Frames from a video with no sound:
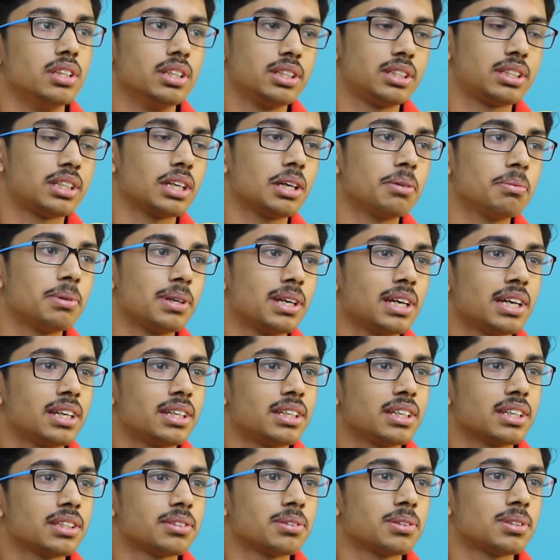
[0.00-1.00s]
This time
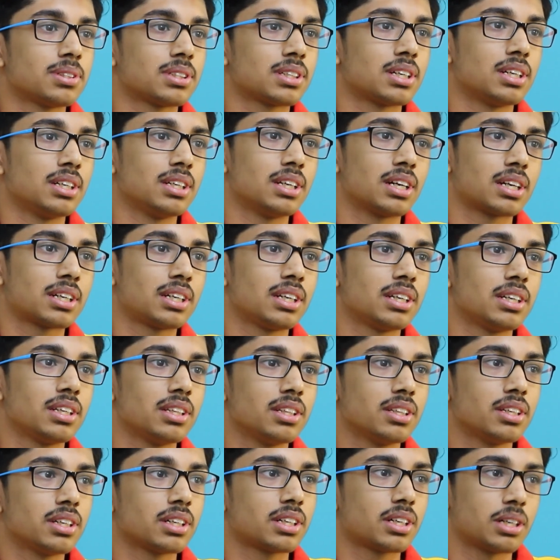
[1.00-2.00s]
AITS was conducted
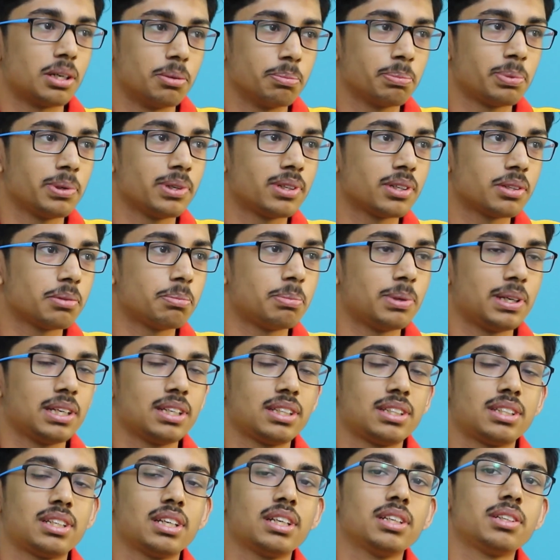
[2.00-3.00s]
in the computer
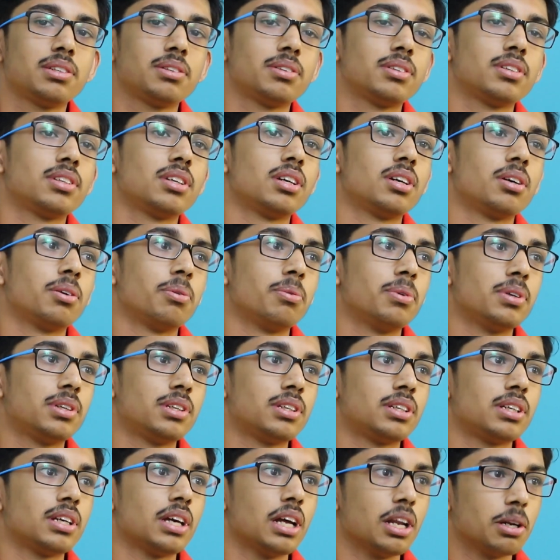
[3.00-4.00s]
based test, which
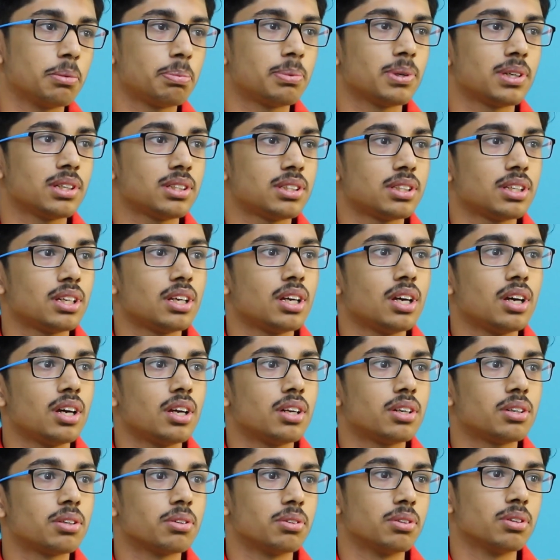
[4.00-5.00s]
helped us
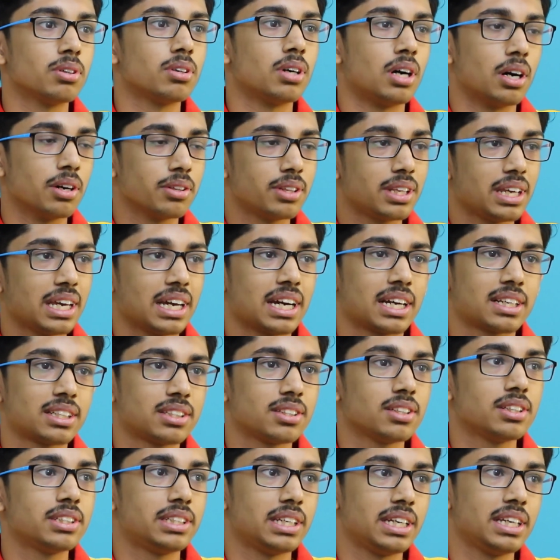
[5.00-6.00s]
to know how the
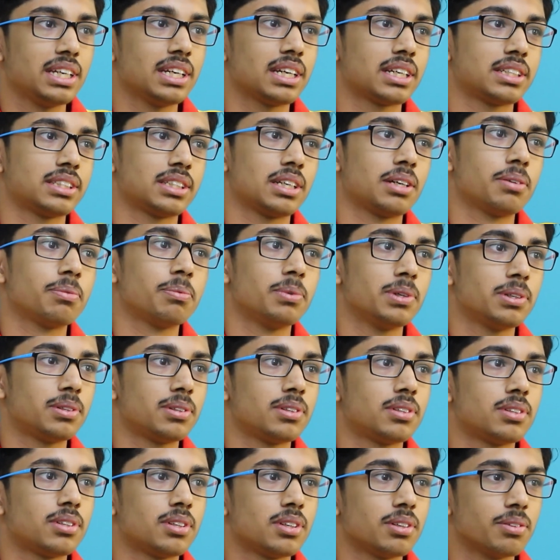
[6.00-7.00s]
actual JEE exam,
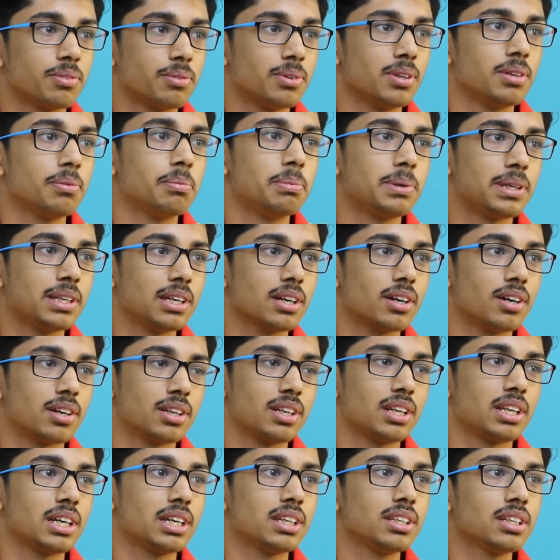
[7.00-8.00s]
which will be
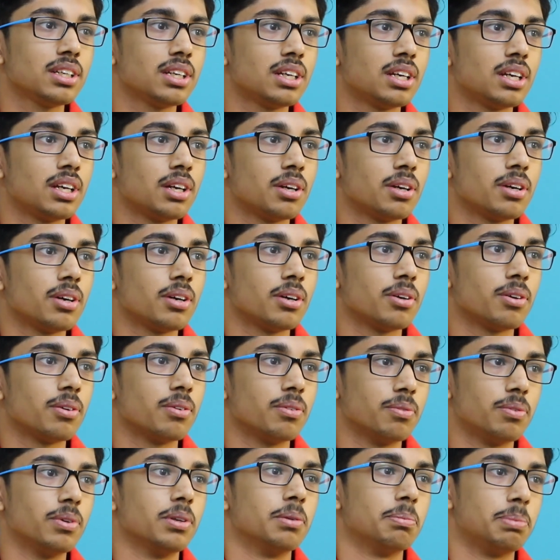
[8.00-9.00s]
online,
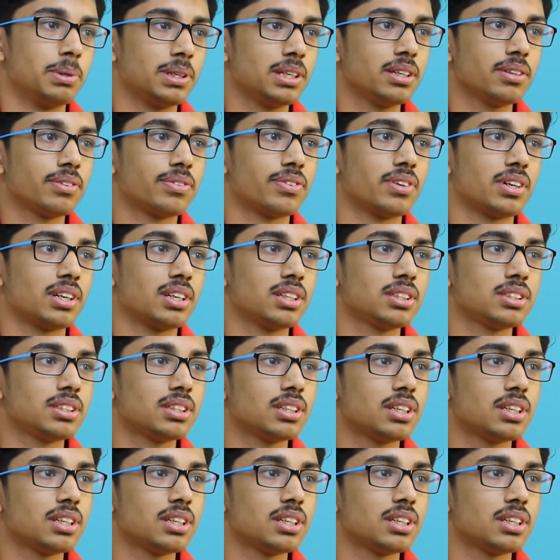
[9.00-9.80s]
will be for us.